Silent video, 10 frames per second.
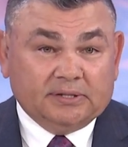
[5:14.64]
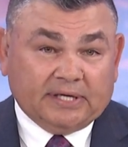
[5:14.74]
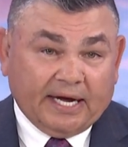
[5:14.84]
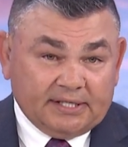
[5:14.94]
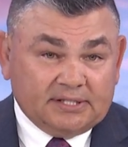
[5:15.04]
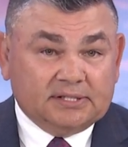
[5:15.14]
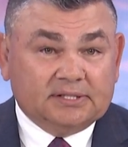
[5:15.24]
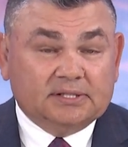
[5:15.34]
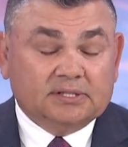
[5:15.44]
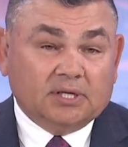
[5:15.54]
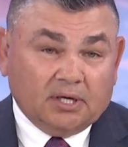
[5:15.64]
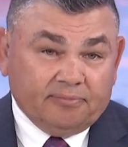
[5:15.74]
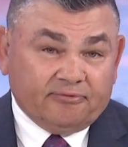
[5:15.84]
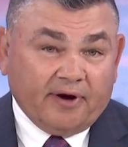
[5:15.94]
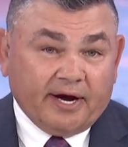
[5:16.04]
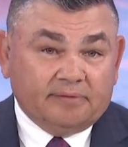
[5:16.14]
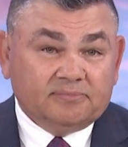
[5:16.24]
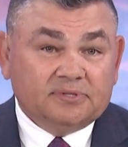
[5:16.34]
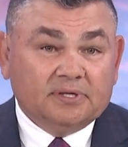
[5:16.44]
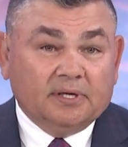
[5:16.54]
dates,
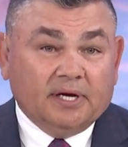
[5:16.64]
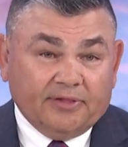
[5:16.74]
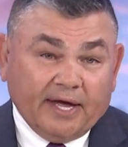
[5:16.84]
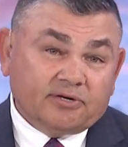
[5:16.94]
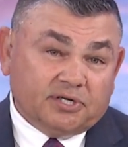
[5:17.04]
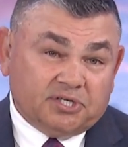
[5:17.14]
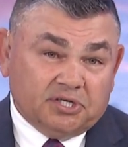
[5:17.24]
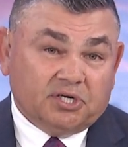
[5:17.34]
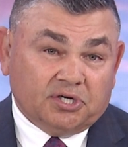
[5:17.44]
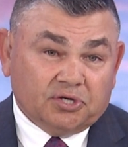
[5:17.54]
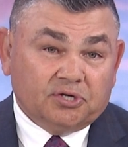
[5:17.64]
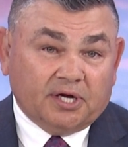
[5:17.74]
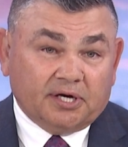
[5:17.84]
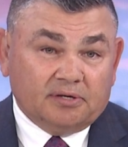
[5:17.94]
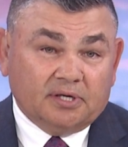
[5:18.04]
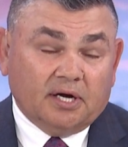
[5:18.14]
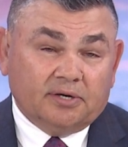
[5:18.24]
timeframes, and they'll continue to do that.